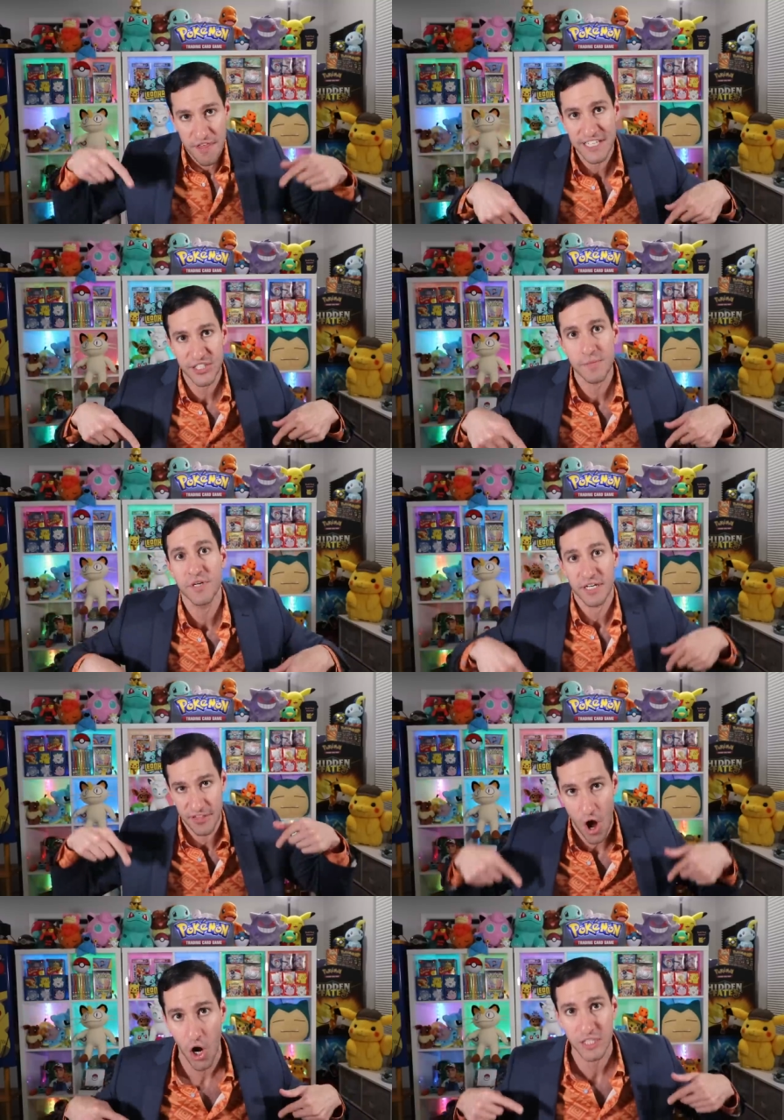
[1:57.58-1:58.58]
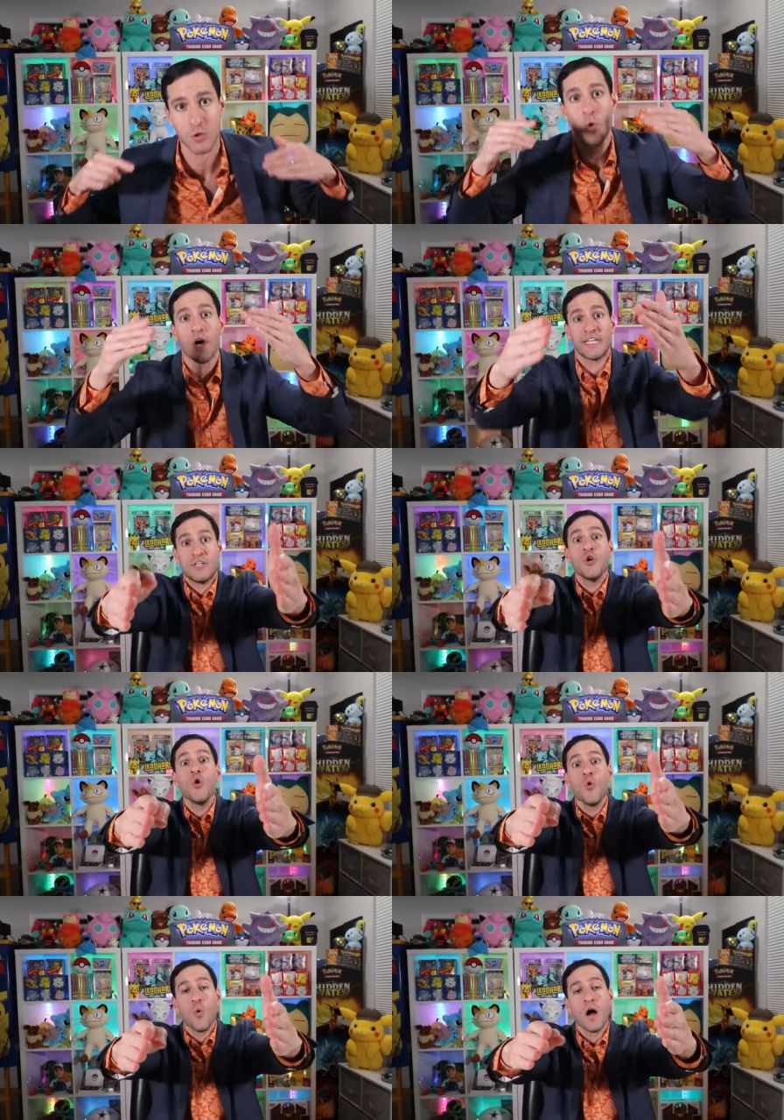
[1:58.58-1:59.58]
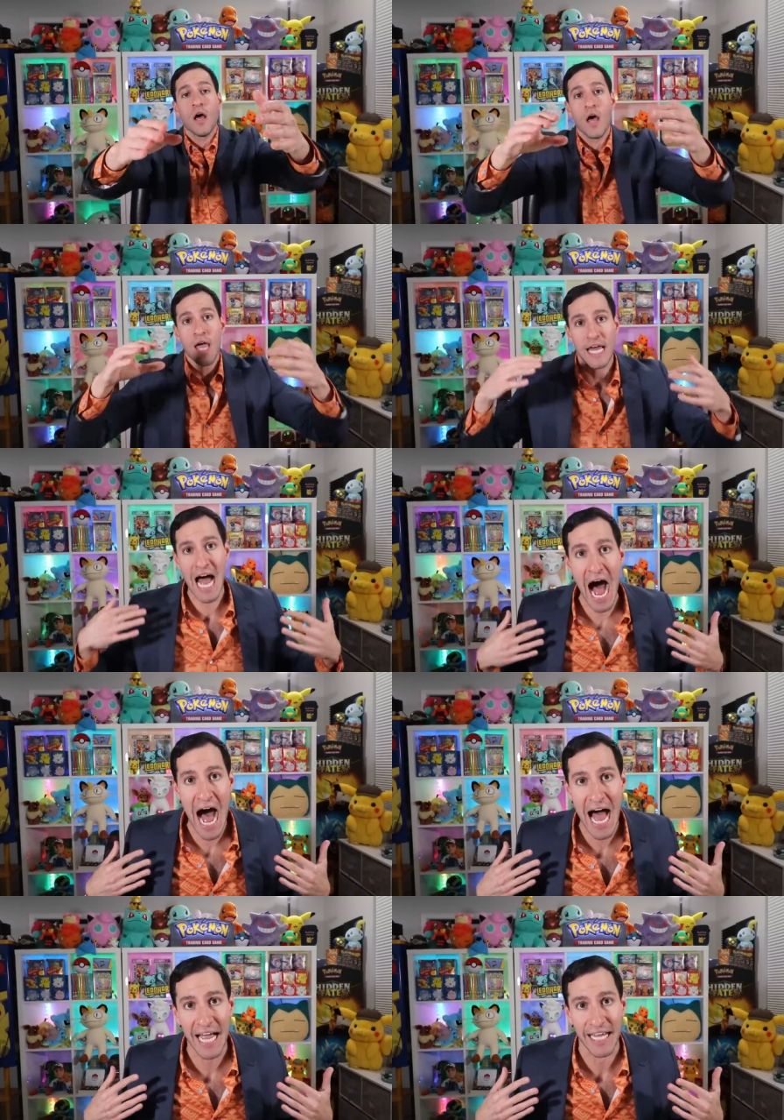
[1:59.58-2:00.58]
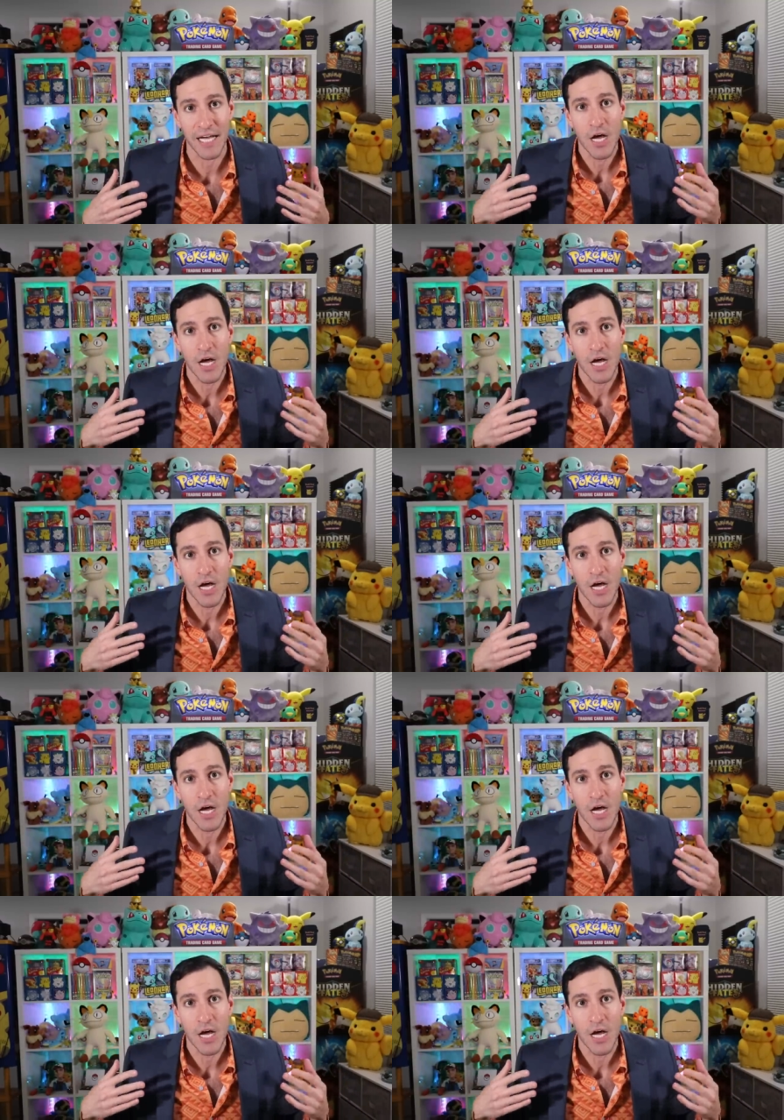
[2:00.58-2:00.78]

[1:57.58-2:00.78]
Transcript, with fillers: this community, the Hart Squad, you and I,